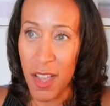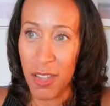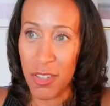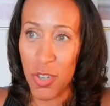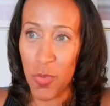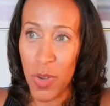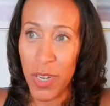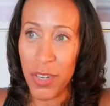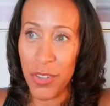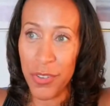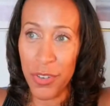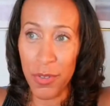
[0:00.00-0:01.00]
So what do
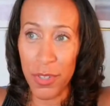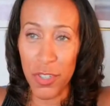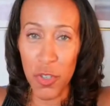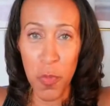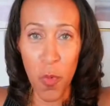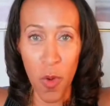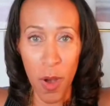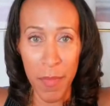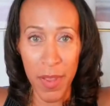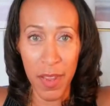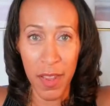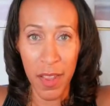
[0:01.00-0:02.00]
you do, a
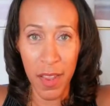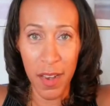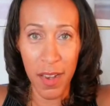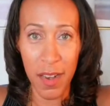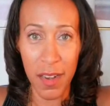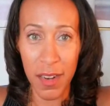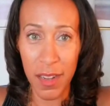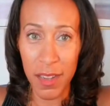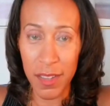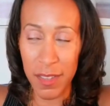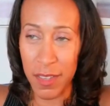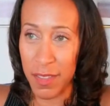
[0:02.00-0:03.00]
superwoman?
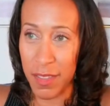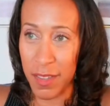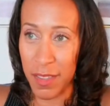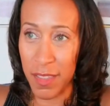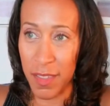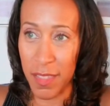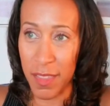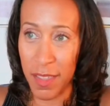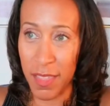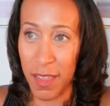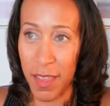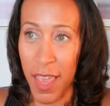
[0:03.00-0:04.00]

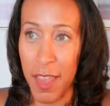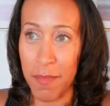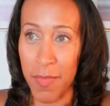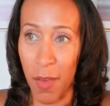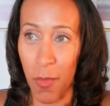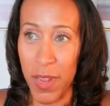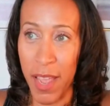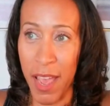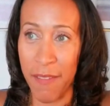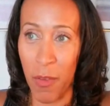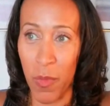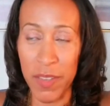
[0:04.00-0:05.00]
The cape that we
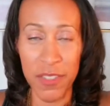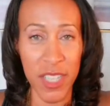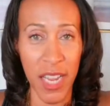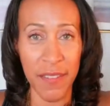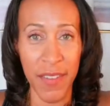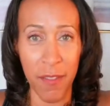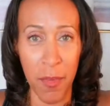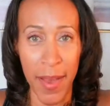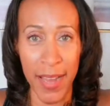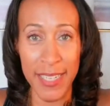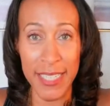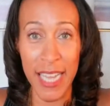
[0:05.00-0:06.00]
have, that we've saved
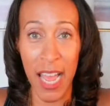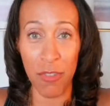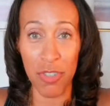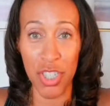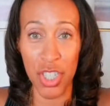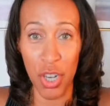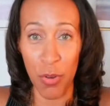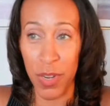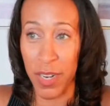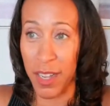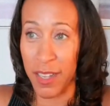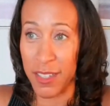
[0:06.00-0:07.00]
everybody, is now
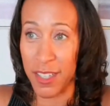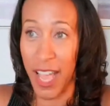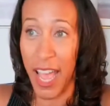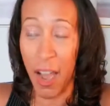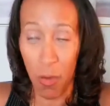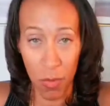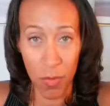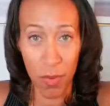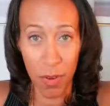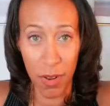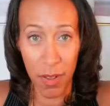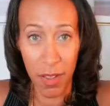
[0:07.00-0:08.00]
choking us out.
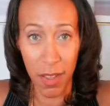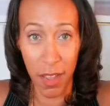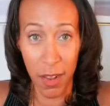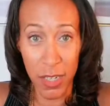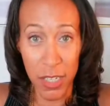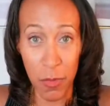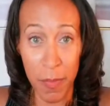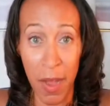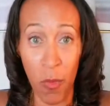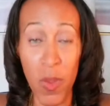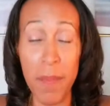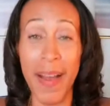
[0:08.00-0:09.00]

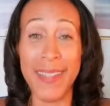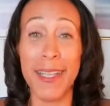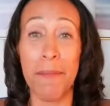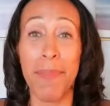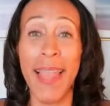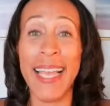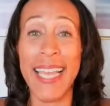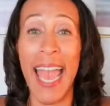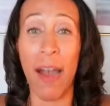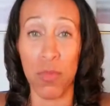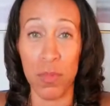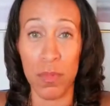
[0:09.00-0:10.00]
We about to black
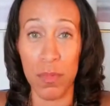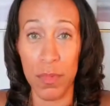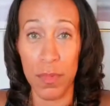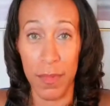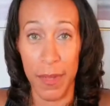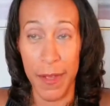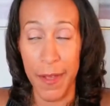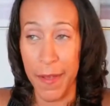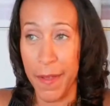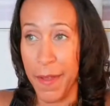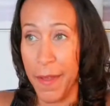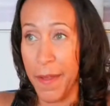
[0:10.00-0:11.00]
out.
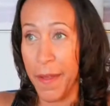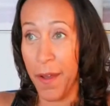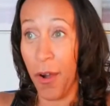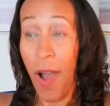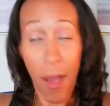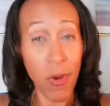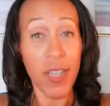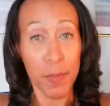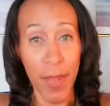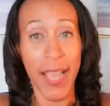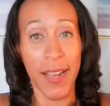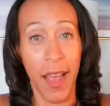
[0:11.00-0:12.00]
Oh, I was
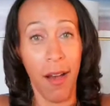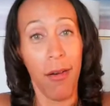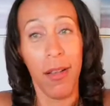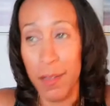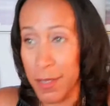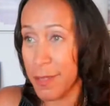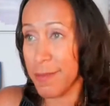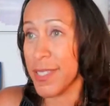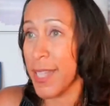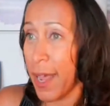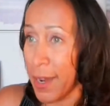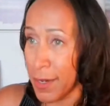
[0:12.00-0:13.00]
blacking out. I was
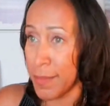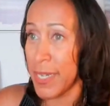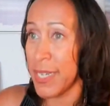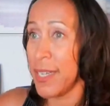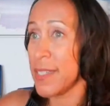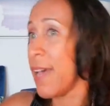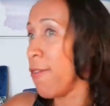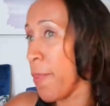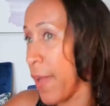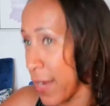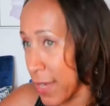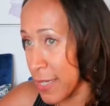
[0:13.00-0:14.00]
sliding under my desk, having
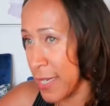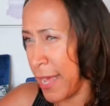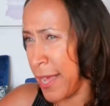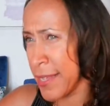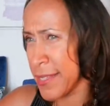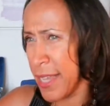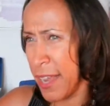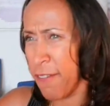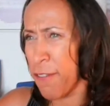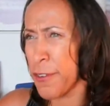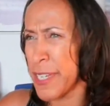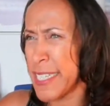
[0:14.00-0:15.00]
panic attacks
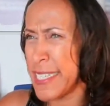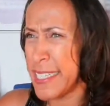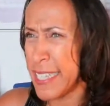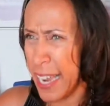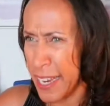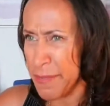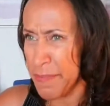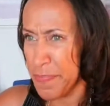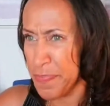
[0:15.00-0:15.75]
every day.